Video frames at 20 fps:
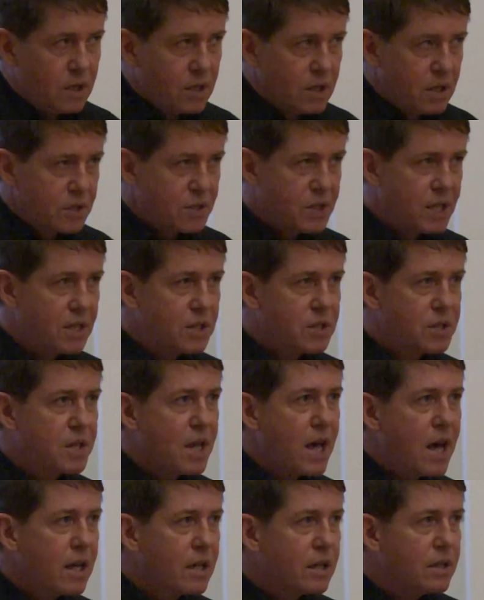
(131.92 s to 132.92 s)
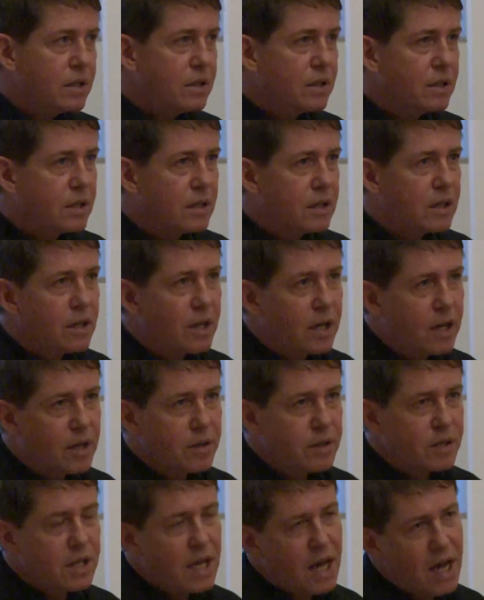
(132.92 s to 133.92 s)
Since then,
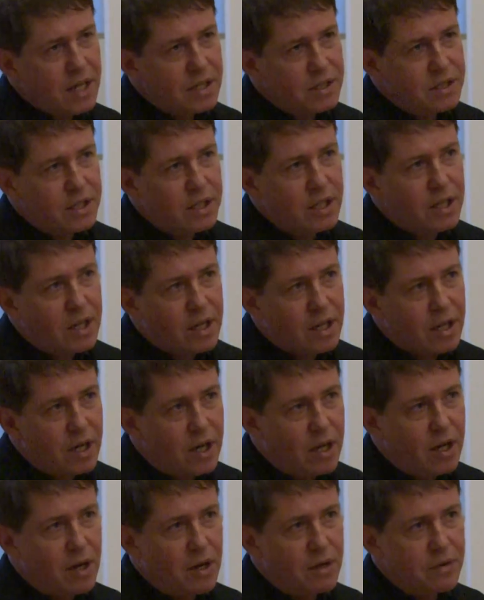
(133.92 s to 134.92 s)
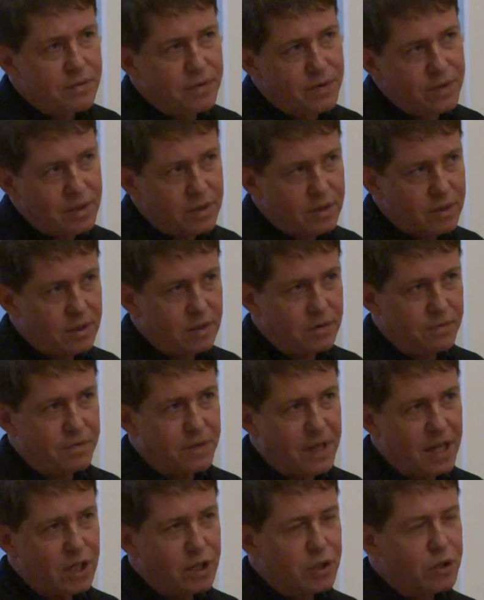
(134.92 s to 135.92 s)
the idea of
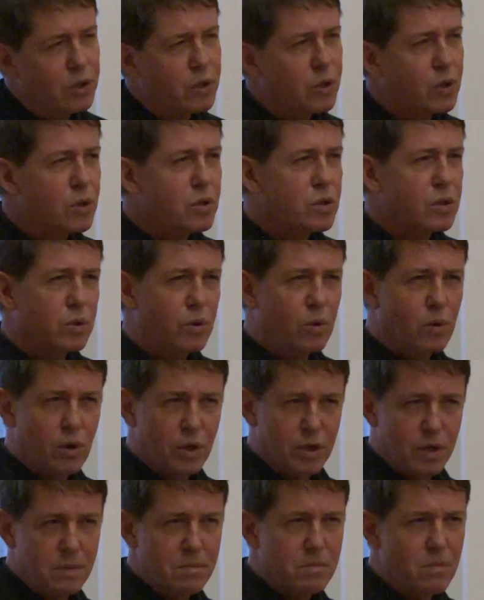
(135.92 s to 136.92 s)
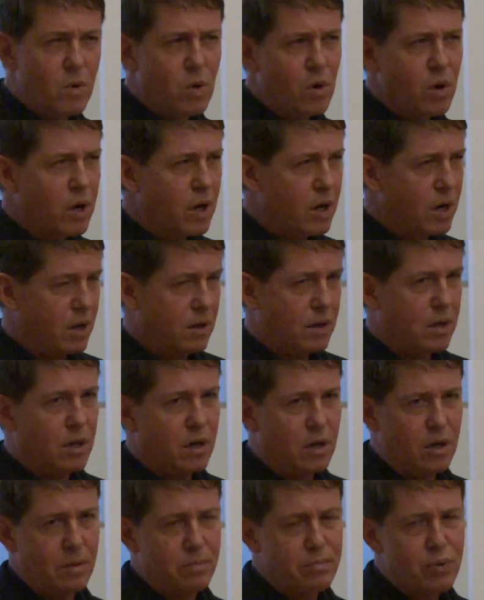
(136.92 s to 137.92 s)
fake news, or the more
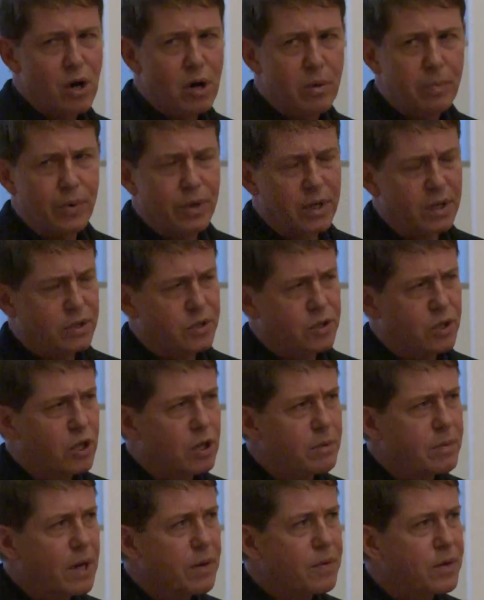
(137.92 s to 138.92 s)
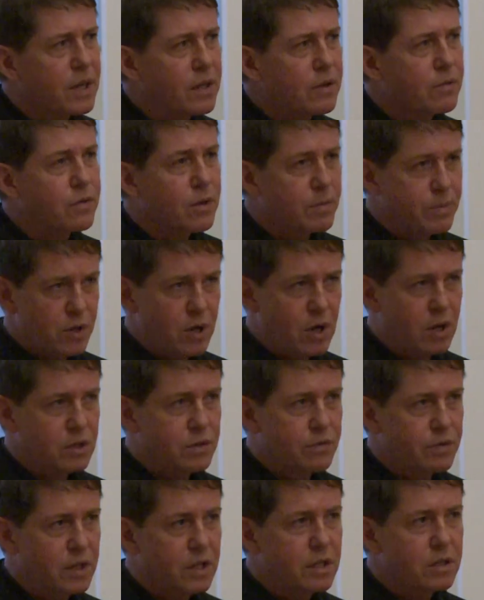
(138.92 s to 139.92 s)
appropriate term, I think, from the
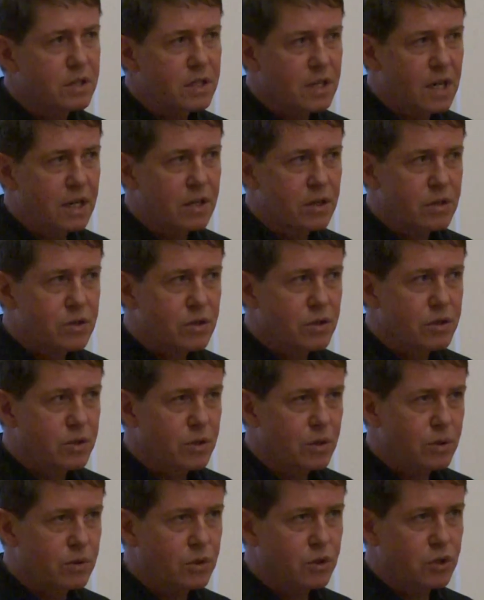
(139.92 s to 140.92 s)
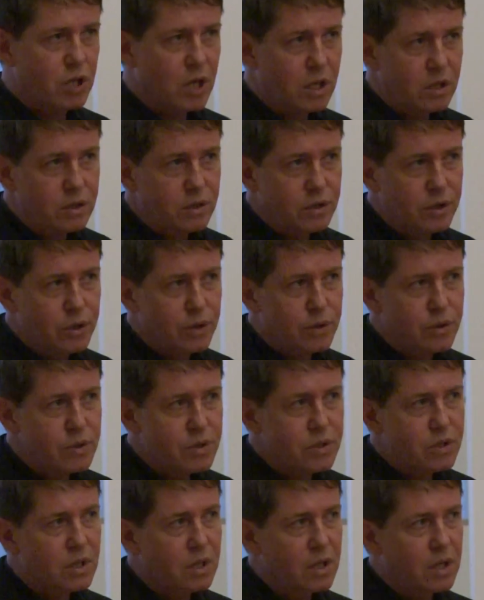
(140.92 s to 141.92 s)
Oxford Internet Institute, junk
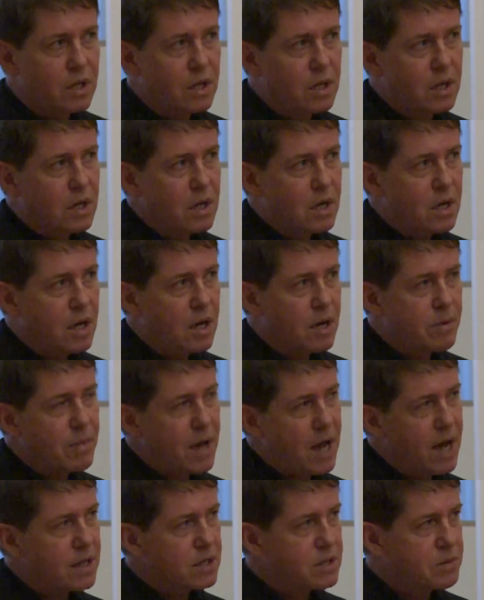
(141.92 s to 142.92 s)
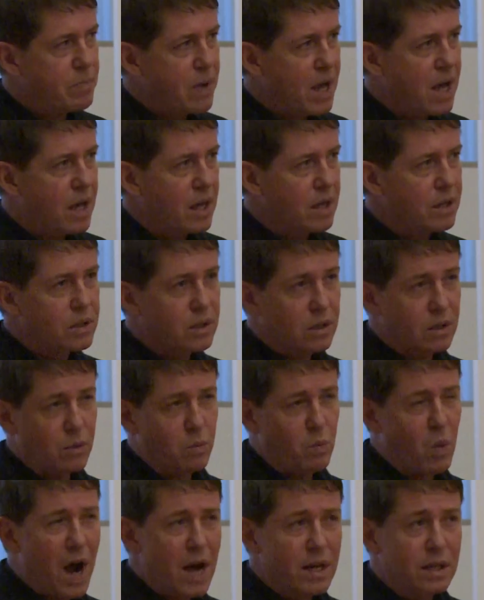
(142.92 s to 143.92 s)
news, has been
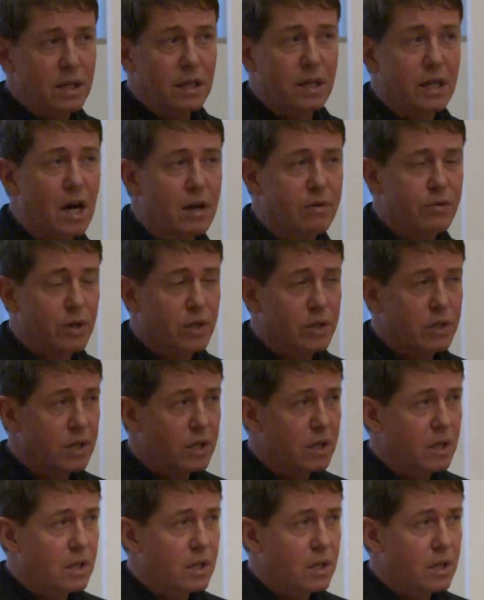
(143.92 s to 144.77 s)
widely covered.